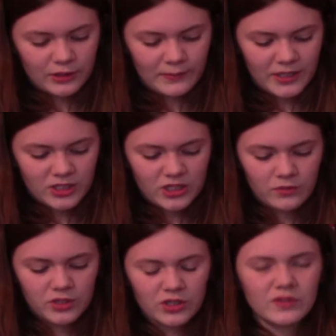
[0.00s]
much. It
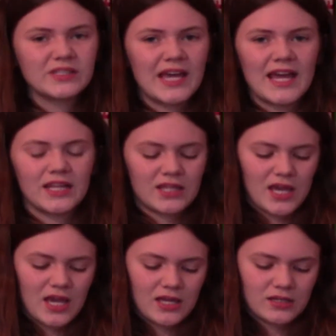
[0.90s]
was so sad at the
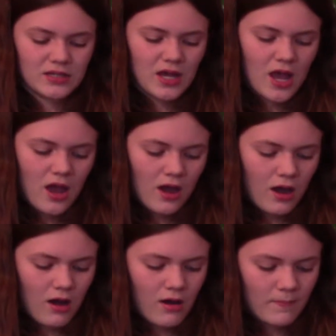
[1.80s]
end.
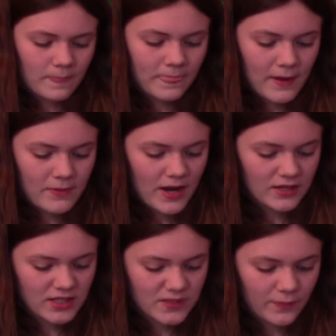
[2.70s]
I'm not
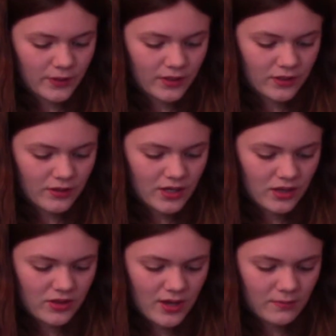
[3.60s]
going to spoil it or
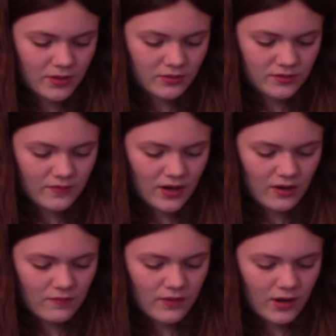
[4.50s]
anything, but it was
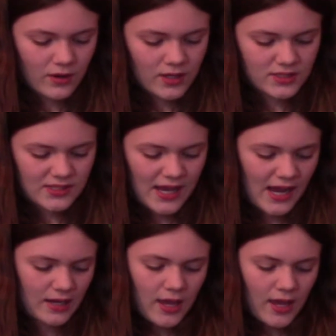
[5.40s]
very, very
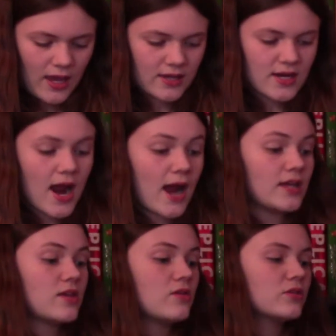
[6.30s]
sad. And I
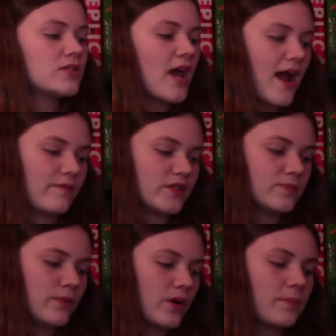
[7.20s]
used to have this book,